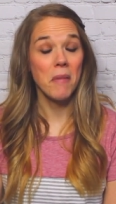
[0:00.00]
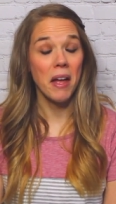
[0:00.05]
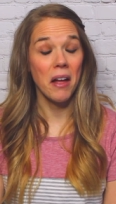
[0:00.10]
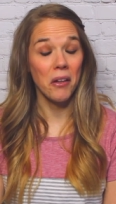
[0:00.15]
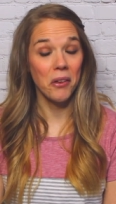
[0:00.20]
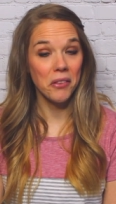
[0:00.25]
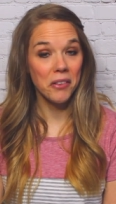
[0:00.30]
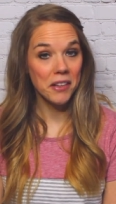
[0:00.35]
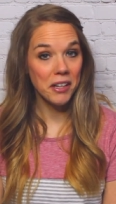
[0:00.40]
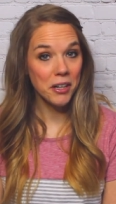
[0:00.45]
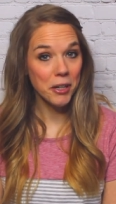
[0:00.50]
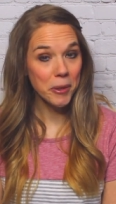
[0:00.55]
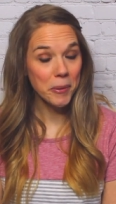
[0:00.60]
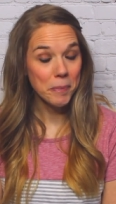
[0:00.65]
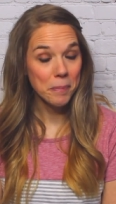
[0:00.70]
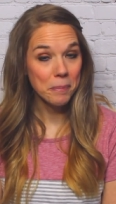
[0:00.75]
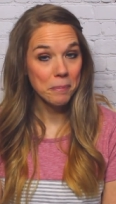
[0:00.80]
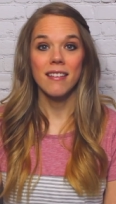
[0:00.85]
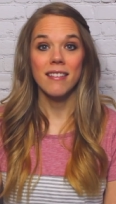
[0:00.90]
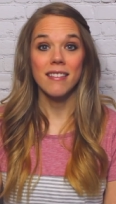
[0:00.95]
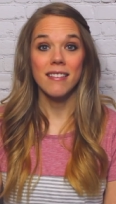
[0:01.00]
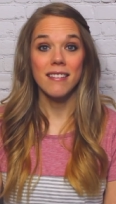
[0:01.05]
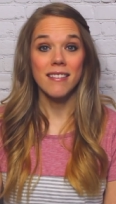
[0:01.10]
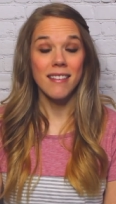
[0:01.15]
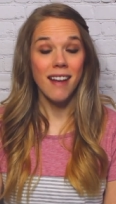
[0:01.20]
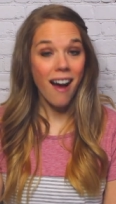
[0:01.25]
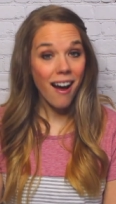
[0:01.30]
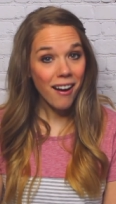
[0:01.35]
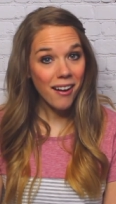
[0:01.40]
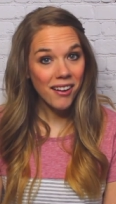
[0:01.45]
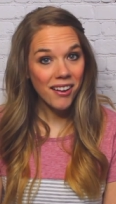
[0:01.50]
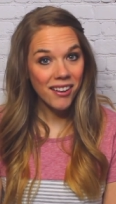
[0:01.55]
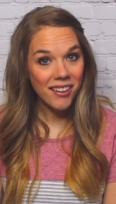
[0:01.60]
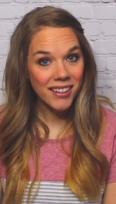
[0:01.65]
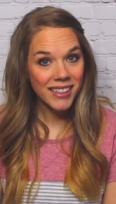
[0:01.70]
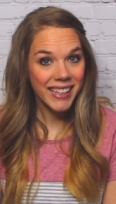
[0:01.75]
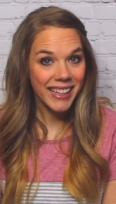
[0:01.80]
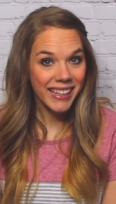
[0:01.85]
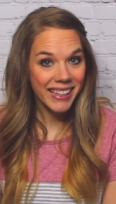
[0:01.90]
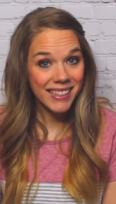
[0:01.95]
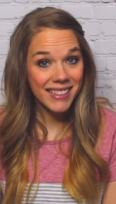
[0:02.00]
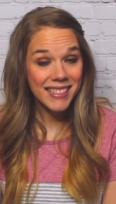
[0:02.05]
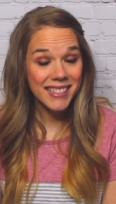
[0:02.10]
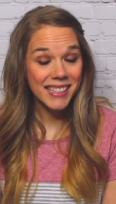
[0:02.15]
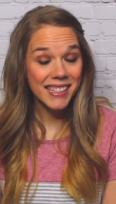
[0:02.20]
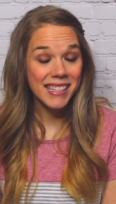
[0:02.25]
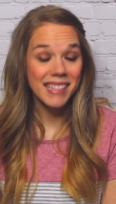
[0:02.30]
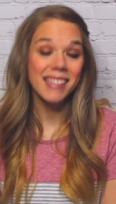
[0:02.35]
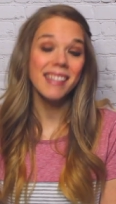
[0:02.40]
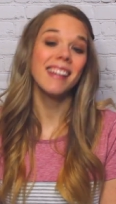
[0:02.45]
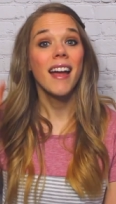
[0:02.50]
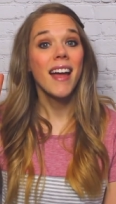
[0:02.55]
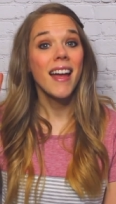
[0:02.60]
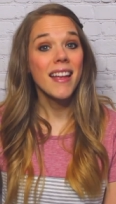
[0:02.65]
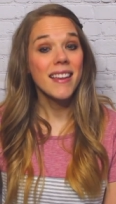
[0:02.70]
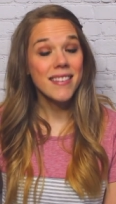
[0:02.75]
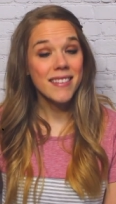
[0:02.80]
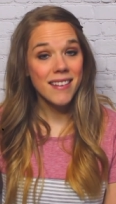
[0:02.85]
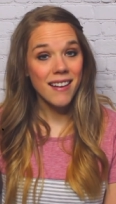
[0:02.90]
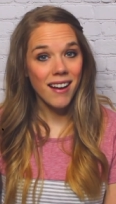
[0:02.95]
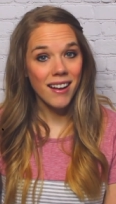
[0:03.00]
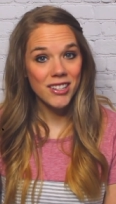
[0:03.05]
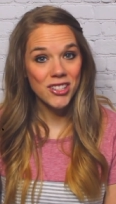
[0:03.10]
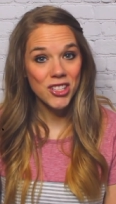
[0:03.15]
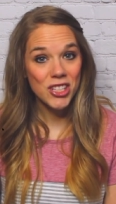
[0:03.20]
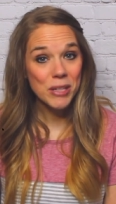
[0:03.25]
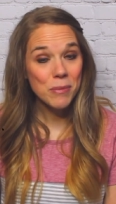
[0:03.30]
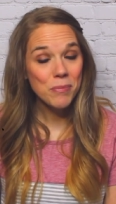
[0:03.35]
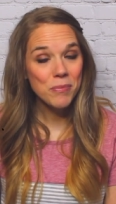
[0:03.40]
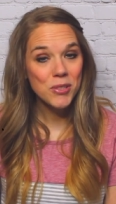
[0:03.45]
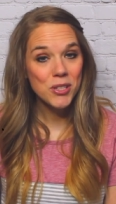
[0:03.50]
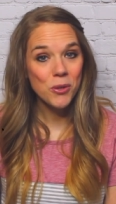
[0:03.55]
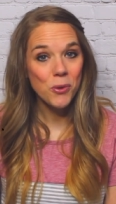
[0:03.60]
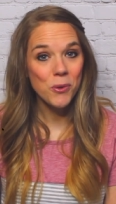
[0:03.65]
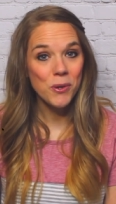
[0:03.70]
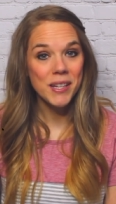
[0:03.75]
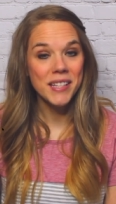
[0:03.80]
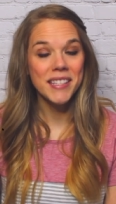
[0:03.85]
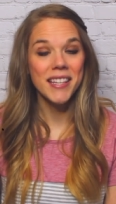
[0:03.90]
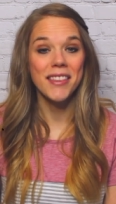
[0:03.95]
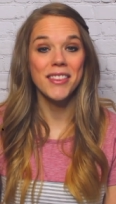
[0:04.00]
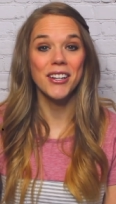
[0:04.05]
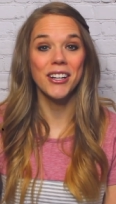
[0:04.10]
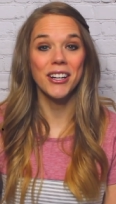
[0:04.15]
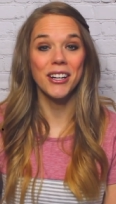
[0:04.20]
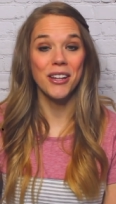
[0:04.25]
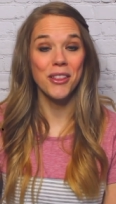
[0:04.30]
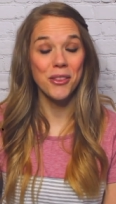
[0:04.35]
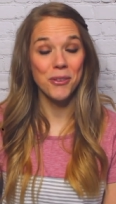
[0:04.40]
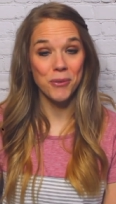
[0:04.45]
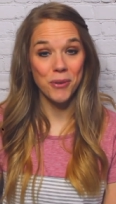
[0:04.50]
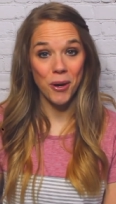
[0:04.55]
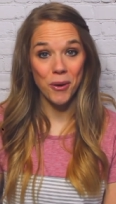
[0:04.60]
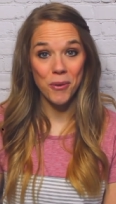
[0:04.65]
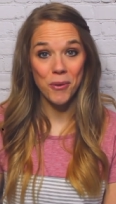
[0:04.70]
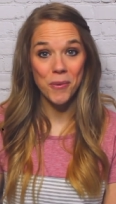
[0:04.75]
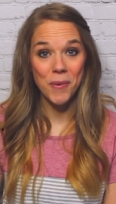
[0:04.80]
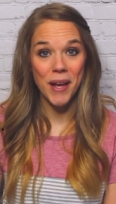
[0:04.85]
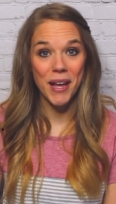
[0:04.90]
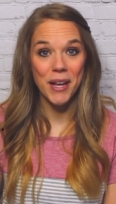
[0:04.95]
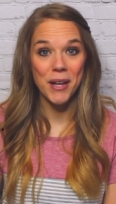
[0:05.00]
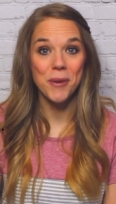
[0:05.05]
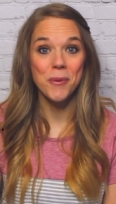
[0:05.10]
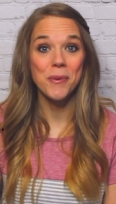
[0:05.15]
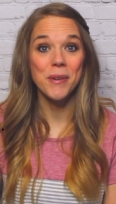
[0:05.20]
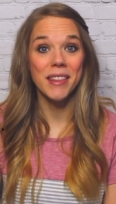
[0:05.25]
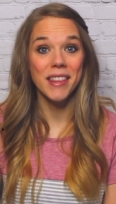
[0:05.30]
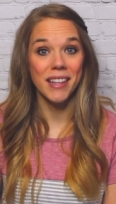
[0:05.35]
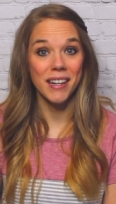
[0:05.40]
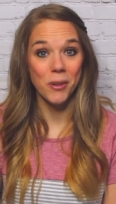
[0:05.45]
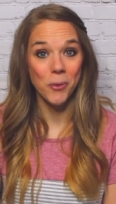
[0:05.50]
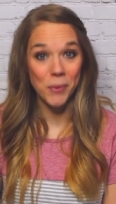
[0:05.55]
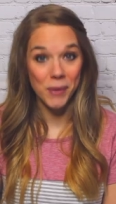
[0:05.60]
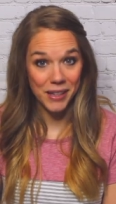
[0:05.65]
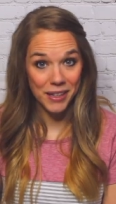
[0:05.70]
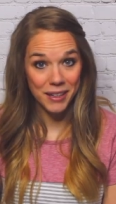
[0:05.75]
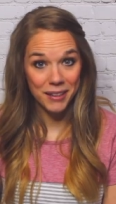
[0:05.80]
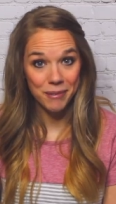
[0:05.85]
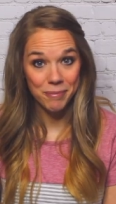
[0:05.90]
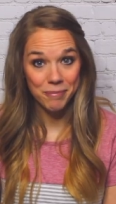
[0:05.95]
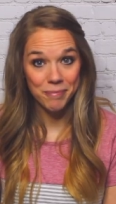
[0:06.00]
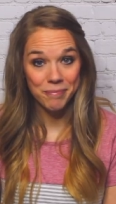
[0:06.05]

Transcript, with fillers: healthier, not all candy, and not cheap toys that they're gonna throw away within a week.